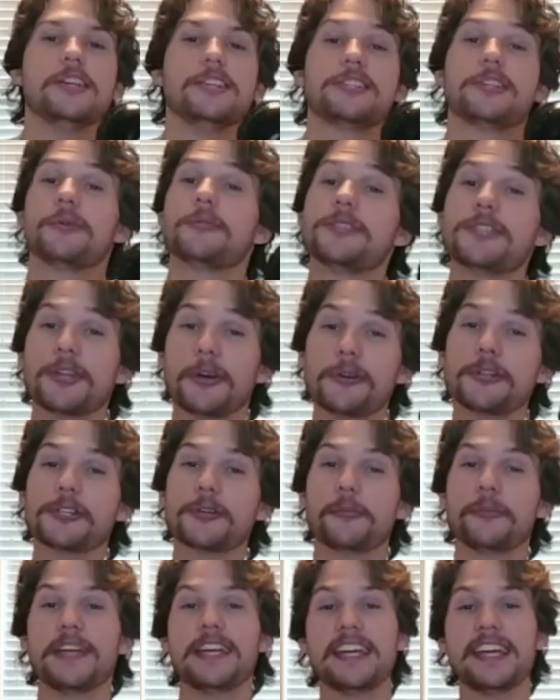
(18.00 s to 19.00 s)
So
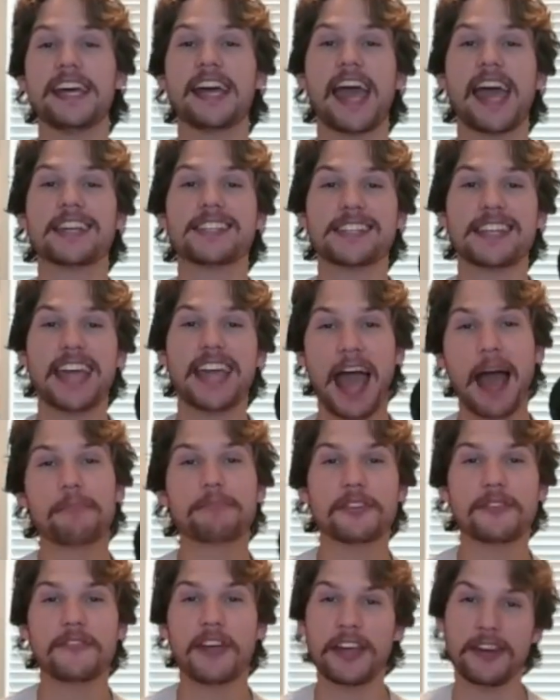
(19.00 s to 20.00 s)
social media has
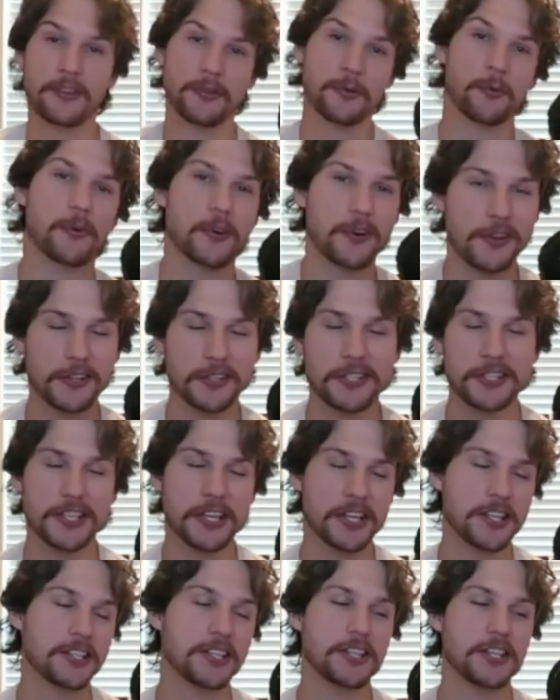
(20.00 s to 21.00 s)
captivated the world
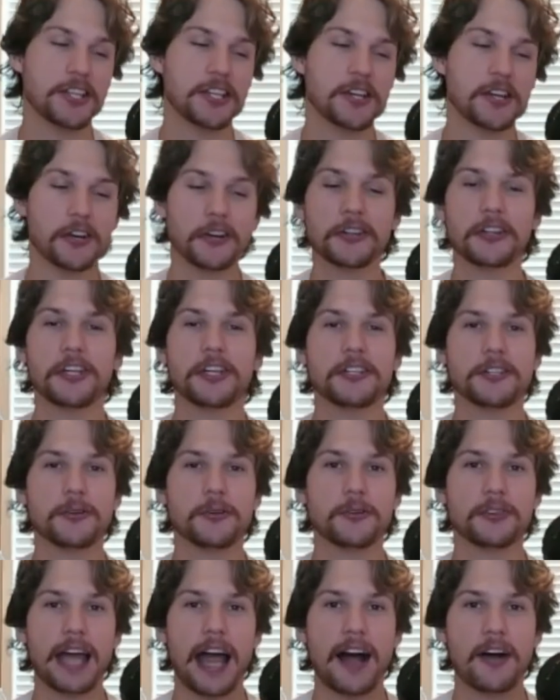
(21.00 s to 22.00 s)
since the early
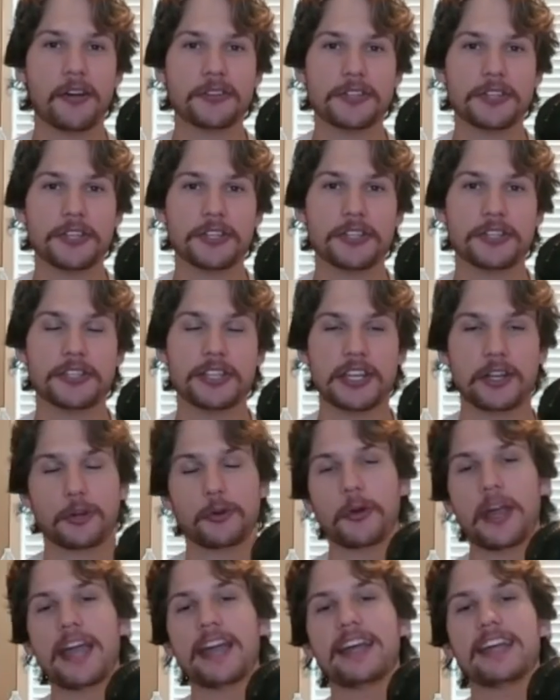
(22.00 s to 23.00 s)
2000s,
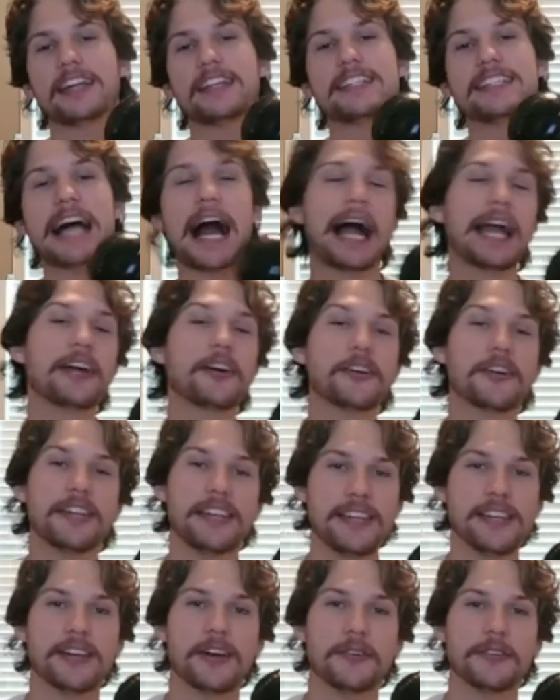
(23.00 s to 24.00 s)
creating entire
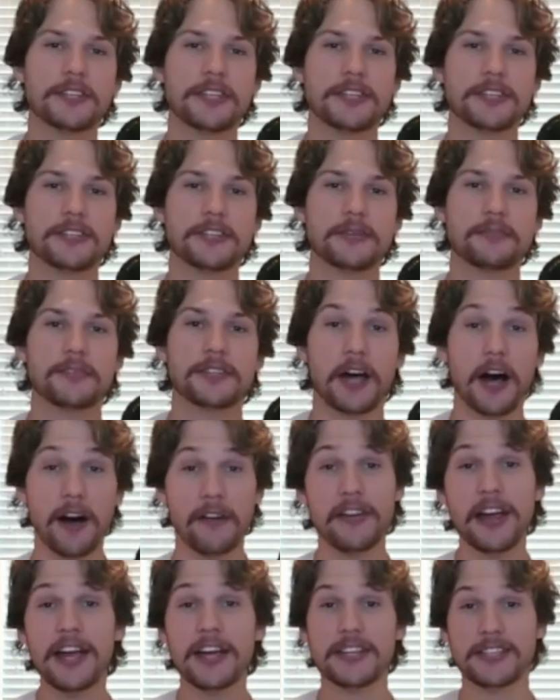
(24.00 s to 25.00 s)
ecosystems
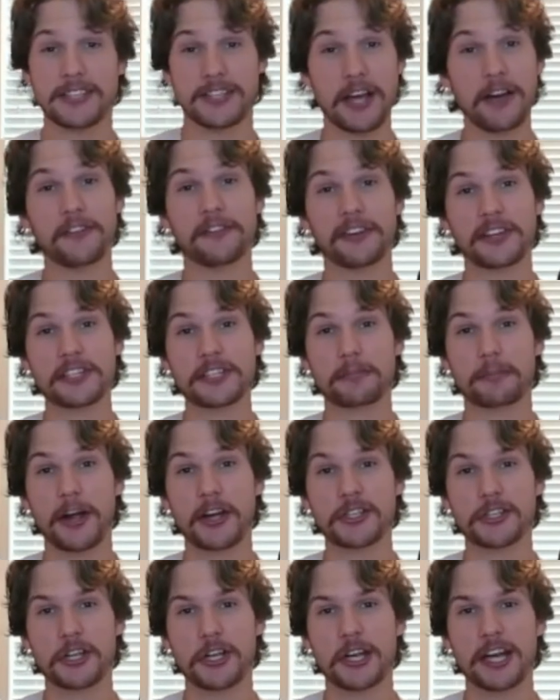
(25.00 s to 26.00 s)
of
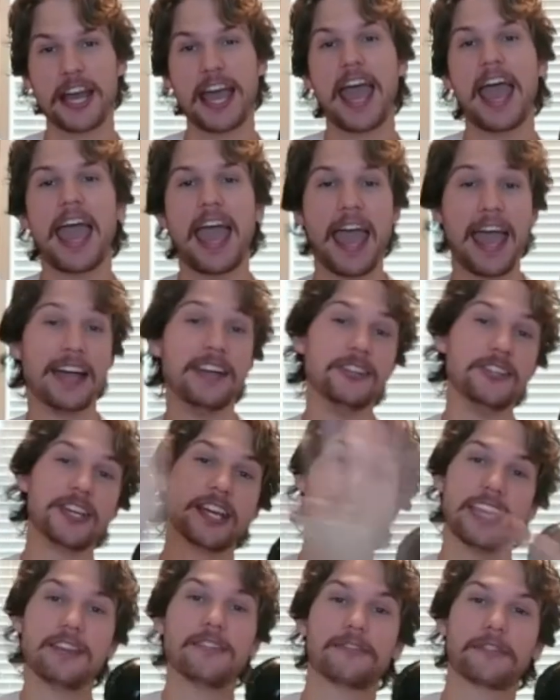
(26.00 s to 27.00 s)
self-expression and
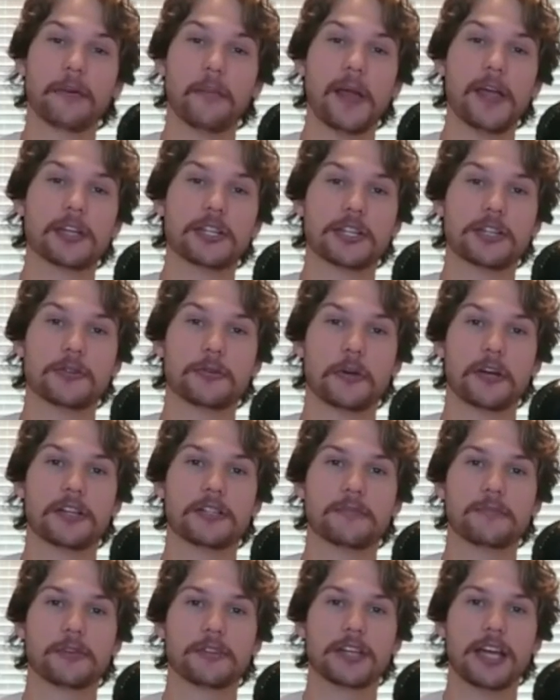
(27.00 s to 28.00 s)
information
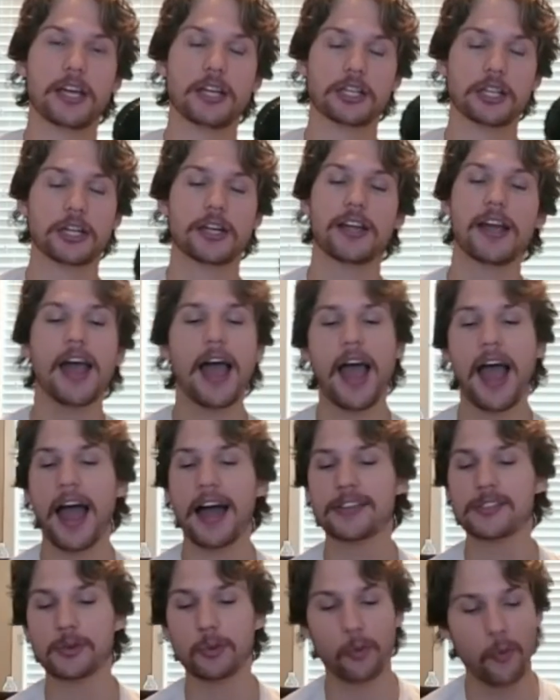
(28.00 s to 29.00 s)
transportation,
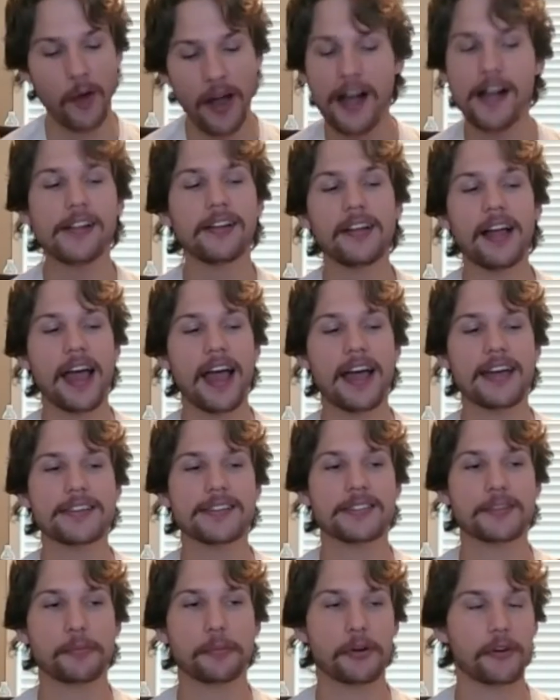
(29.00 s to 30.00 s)
as well
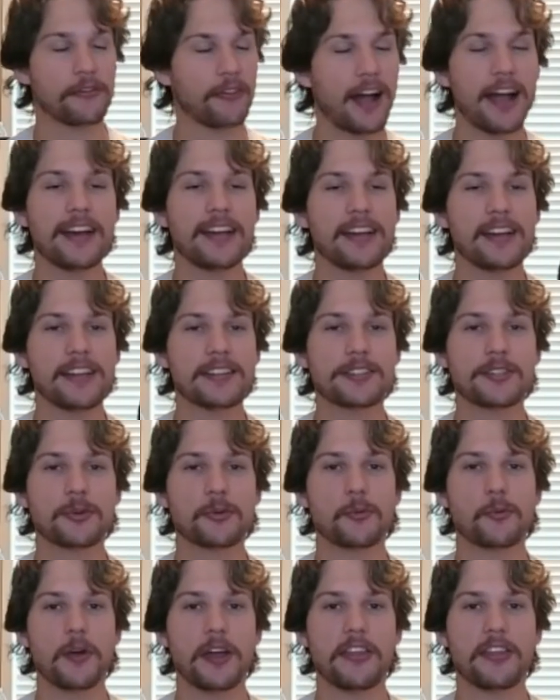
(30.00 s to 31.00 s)
as providing us
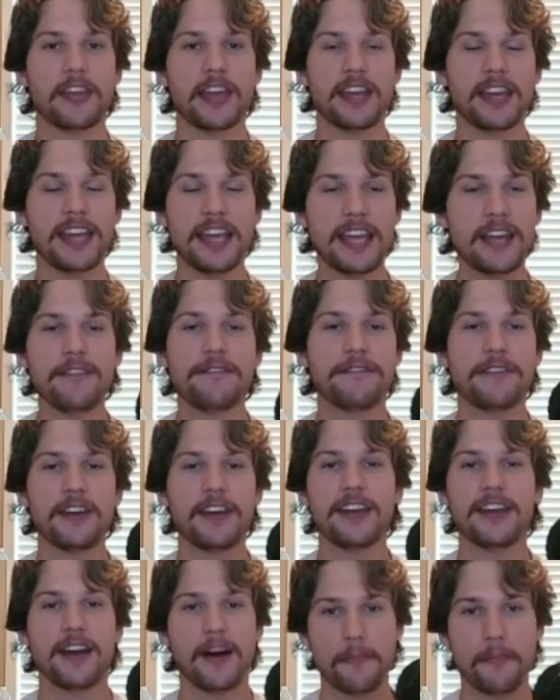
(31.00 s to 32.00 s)
with an
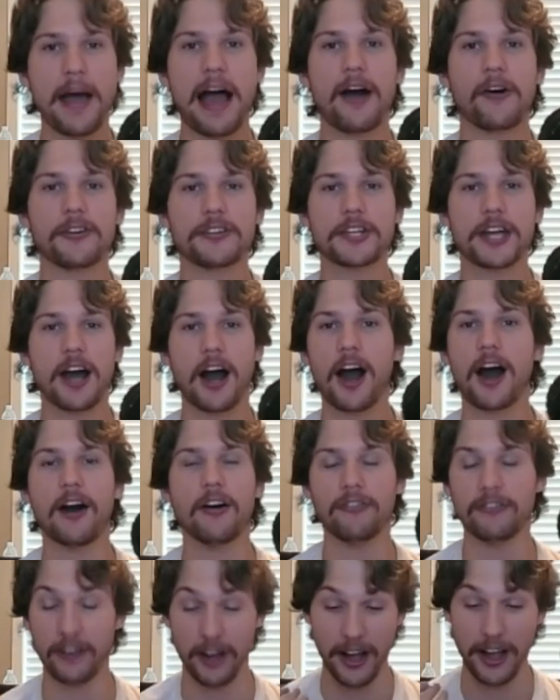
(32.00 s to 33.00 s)
infinite amount
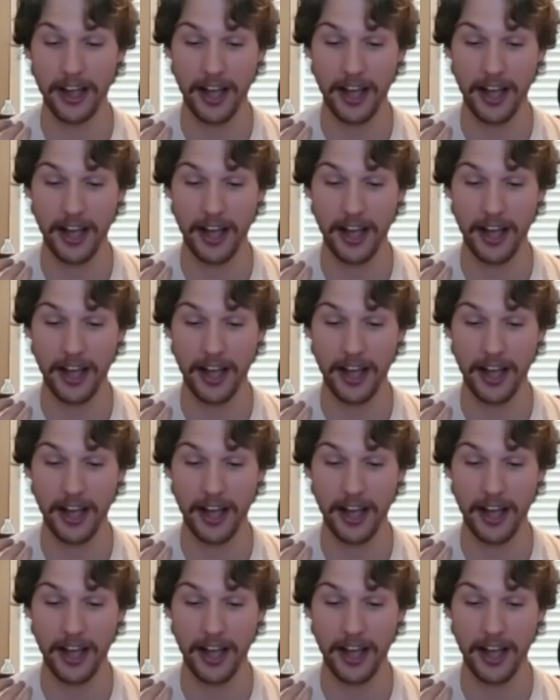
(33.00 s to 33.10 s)
of